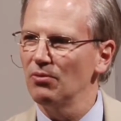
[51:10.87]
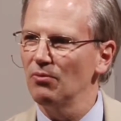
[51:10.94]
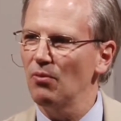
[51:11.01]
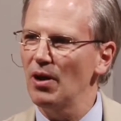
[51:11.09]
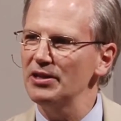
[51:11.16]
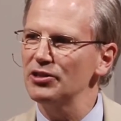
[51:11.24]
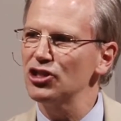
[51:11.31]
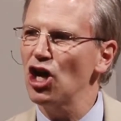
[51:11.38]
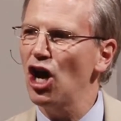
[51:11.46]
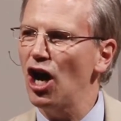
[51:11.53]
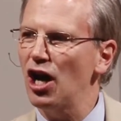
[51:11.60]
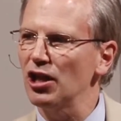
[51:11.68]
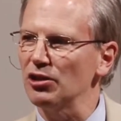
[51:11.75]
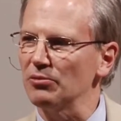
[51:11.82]
What
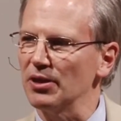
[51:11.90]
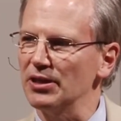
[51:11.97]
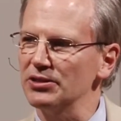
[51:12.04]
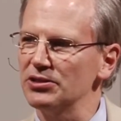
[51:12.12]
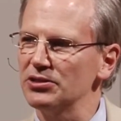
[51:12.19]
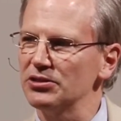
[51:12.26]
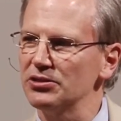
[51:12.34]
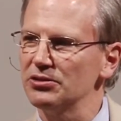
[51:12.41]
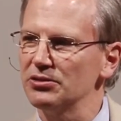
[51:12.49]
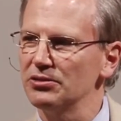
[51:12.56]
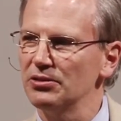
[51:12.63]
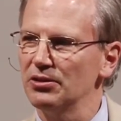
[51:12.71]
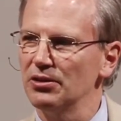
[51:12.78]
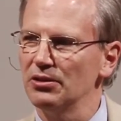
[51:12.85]
tolerance
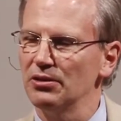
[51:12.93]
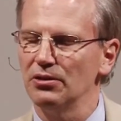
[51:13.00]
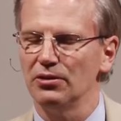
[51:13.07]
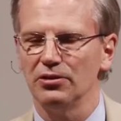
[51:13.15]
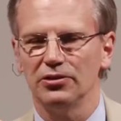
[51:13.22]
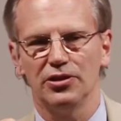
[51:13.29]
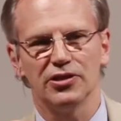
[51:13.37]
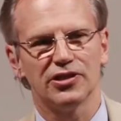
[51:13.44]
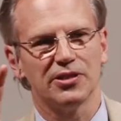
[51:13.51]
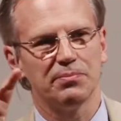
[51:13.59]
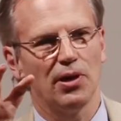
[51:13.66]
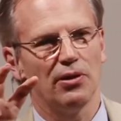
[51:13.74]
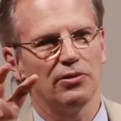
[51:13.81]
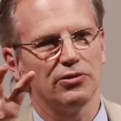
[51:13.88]
do you
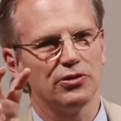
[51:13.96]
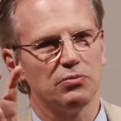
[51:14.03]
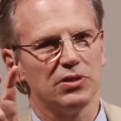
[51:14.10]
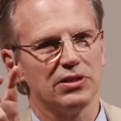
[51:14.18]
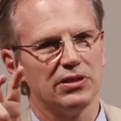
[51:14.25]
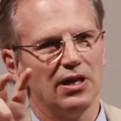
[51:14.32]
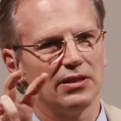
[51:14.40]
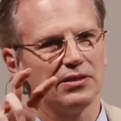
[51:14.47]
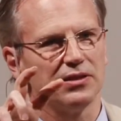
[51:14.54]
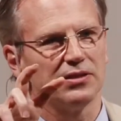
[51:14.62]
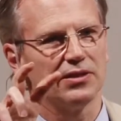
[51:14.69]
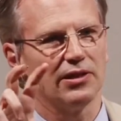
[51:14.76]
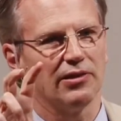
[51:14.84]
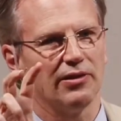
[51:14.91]
suppose was
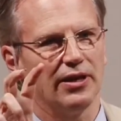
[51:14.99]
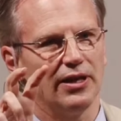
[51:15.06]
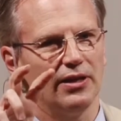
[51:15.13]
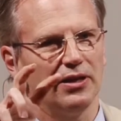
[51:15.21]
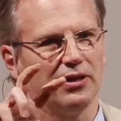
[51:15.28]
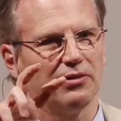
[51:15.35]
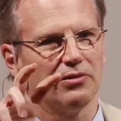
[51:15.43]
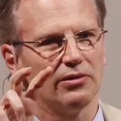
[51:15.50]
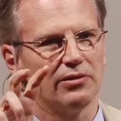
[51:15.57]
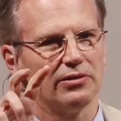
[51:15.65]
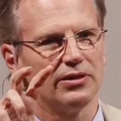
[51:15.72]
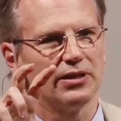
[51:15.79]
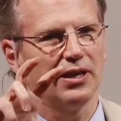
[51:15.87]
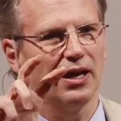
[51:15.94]
necessary in
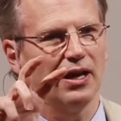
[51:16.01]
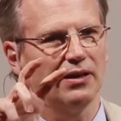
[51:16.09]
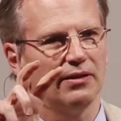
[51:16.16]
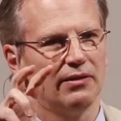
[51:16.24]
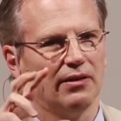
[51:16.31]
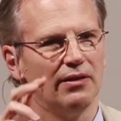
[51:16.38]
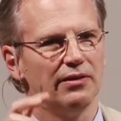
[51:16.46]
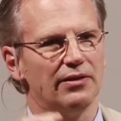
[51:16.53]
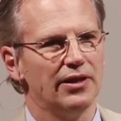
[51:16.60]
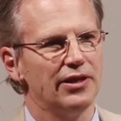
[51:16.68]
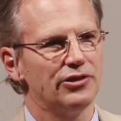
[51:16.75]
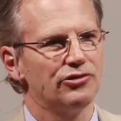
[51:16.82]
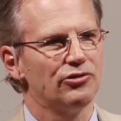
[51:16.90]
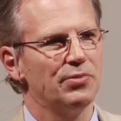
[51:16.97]
order to get the
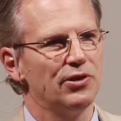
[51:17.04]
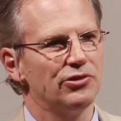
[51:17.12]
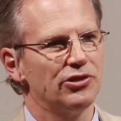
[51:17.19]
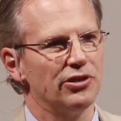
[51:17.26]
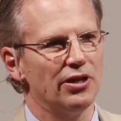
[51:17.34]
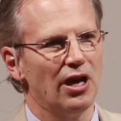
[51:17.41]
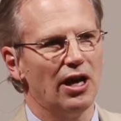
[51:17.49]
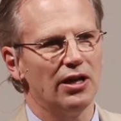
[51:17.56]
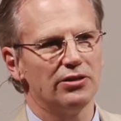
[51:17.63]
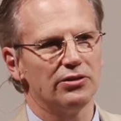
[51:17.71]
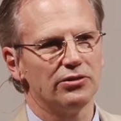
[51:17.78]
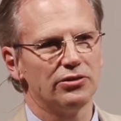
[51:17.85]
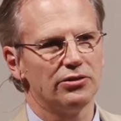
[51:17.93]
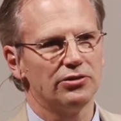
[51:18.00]
distribution not
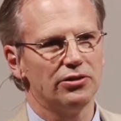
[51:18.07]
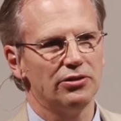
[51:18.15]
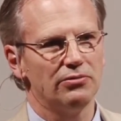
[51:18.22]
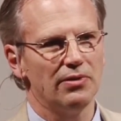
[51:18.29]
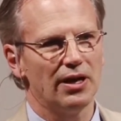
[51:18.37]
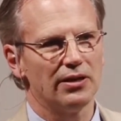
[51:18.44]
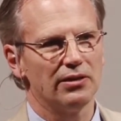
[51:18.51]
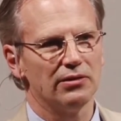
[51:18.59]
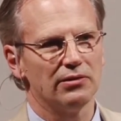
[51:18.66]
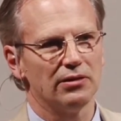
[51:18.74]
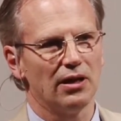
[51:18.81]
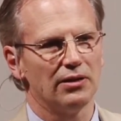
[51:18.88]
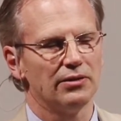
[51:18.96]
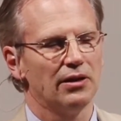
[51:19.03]
too regular,
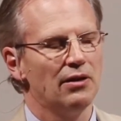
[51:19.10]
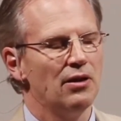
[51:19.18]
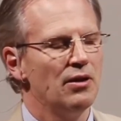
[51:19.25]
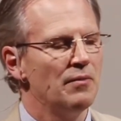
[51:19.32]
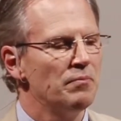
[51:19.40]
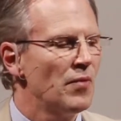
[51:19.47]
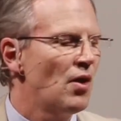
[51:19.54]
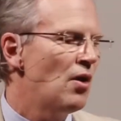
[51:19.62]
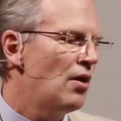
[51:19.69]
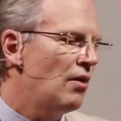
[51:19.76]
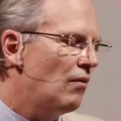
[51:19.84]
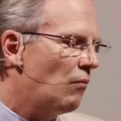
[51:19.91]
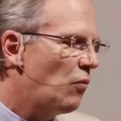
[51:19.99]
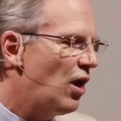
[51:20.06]
not.
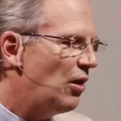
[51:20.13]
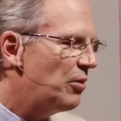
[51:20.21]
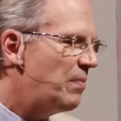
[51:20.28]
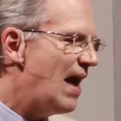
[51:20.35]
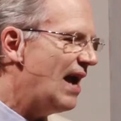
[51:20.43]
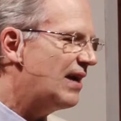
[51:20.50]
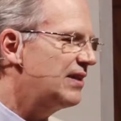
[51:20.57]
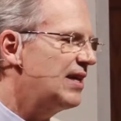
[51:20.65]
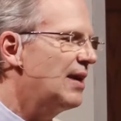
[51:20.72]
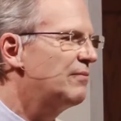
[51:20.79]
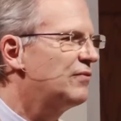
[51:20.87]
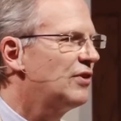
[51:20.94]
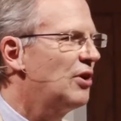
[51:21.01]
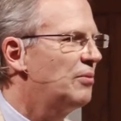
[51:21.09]
Well, the back of the
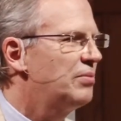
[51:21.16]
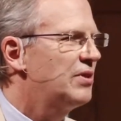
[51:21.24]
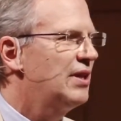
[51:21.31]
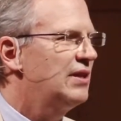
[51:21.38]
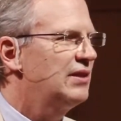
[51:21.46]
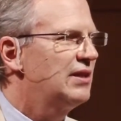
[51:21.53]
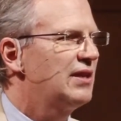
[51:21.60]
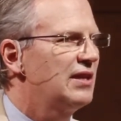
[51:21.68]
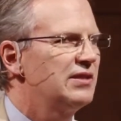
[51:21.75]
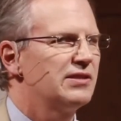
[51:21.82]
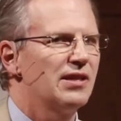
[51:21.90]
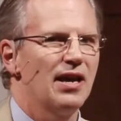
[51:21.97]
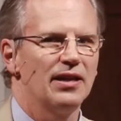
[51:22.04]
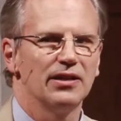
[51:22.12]
envelope thing that they
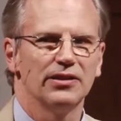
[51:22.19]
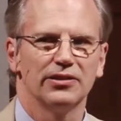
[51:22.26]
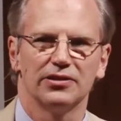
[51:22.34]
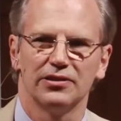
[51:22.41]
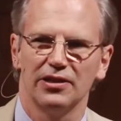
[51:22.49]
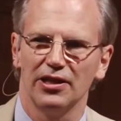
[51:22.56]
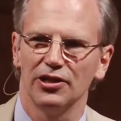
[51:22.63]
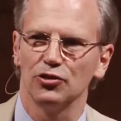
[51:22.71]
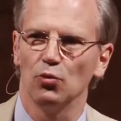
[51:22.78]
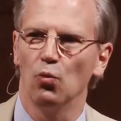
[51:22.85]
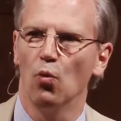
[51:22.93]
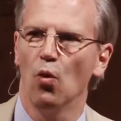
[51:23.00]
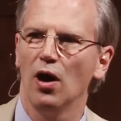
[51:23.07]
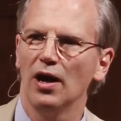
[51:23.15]
say is, is
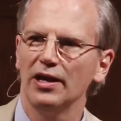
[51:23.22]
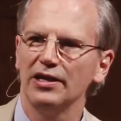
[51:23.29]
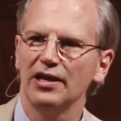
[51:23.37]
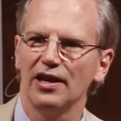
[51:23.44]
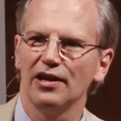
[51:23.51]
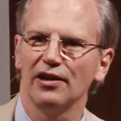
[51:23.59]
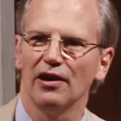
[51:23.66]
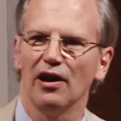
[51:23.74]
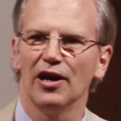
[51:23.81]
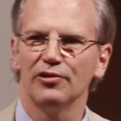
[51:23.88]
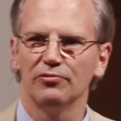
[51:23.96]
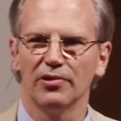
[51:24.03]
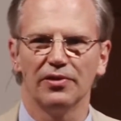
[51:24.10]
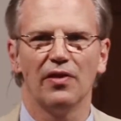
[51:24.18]
one in a
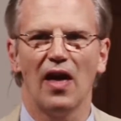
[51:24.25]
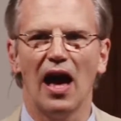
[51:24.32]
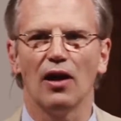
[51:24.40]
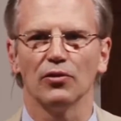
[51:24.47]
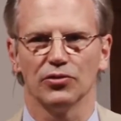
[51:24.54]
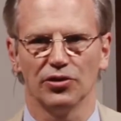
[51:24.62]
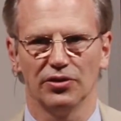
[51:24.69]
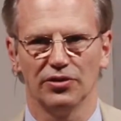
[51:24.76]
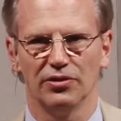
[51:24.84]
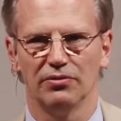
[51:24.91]
hundred thousand.